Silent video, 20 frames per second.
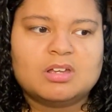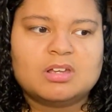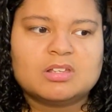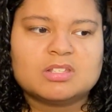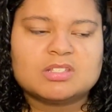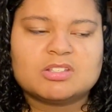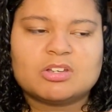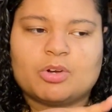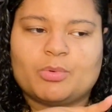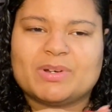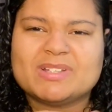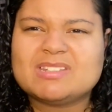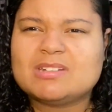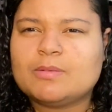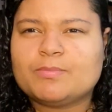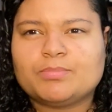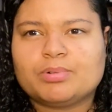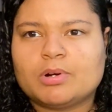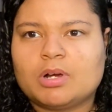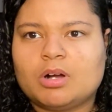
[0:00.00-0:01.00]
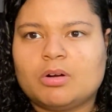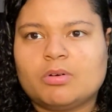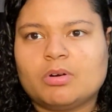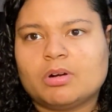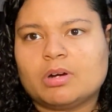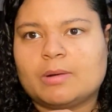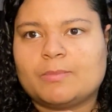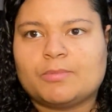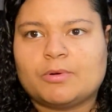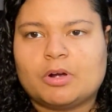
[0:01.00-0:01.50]
So it wasn't a Pro
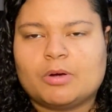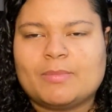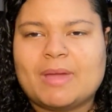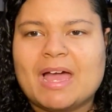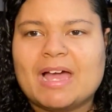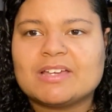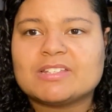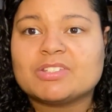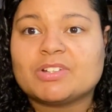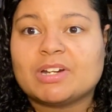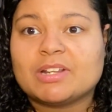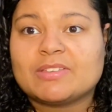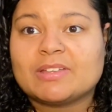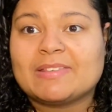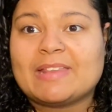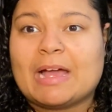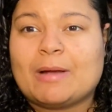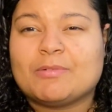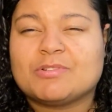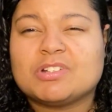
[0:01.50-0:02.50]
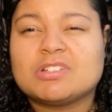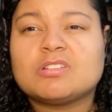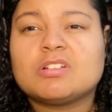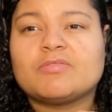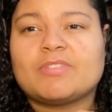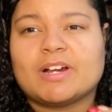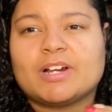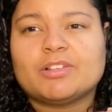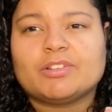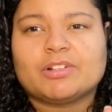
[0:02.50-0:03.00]
or a Pro Max or anything like that. It was just a
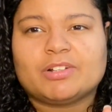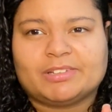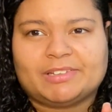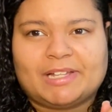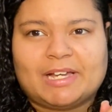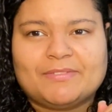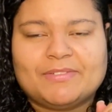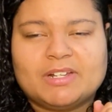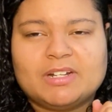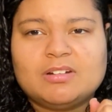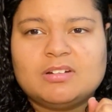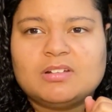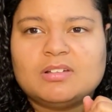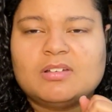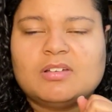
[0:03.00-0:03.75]
regular 11.